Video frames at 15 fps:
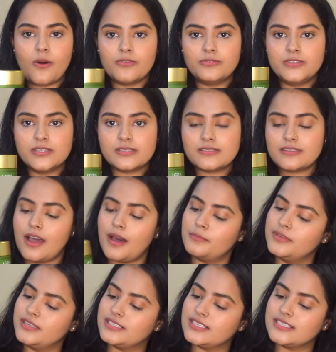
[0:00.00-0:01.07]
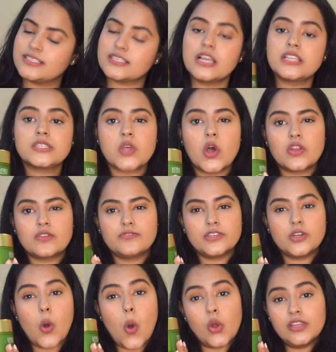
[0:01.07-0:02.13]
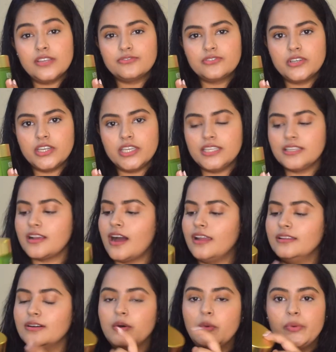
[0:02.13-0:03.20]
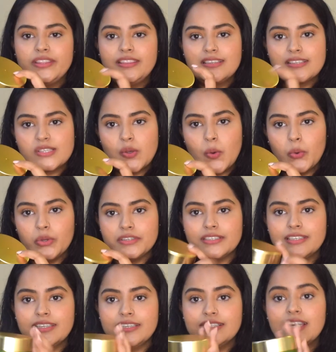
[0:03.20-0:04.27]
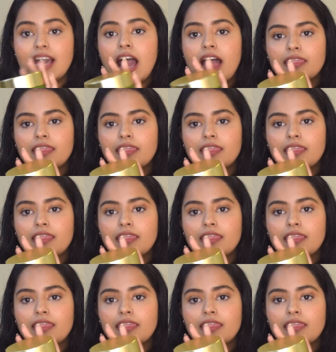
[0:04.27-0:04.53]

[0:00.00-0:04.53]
of this tub. It is sort of an olive green color with this golden lid.